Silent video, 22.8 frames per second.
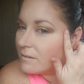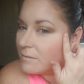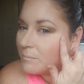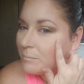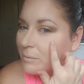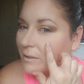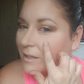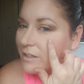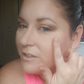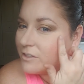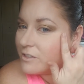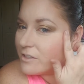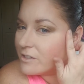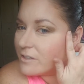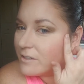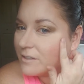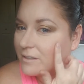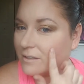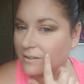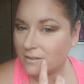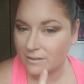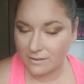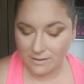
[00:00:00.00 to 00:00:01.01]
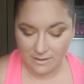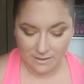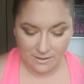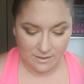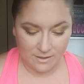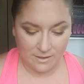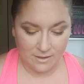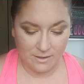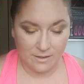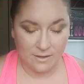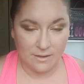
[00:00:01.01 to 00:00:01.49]
blush.
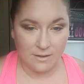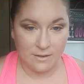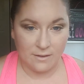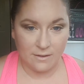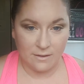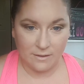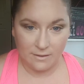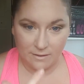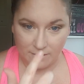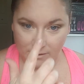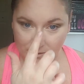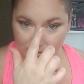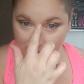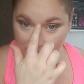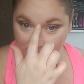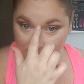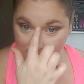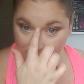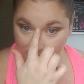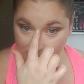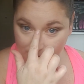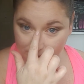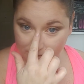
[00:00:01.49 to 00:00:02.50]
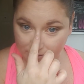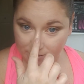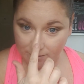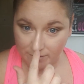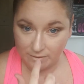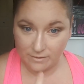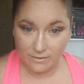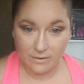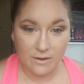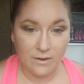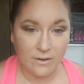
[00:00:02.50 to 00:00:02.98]
You can come down on
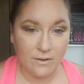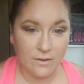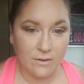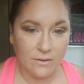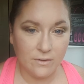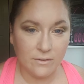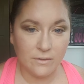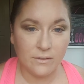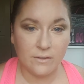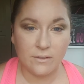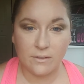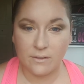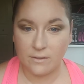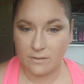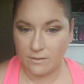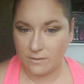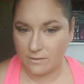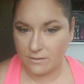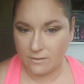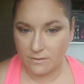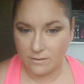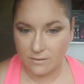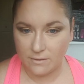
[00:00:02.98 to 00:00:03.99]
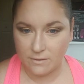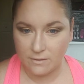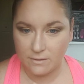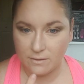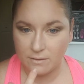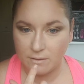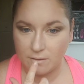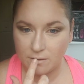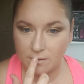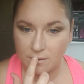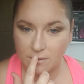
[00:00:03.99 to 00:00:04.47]
your nose,
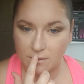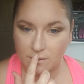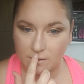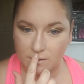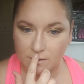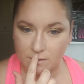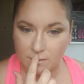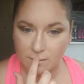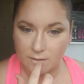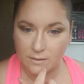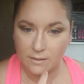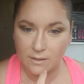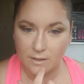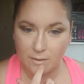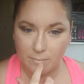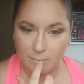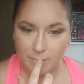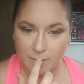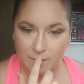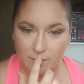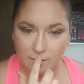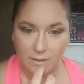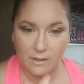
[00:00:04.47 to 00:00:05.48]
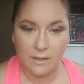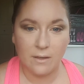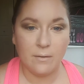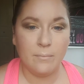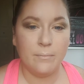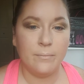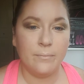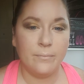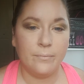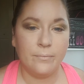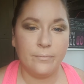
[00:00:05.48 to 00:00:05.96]
on top of your
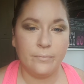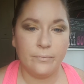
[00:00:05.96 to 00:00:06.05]
lip,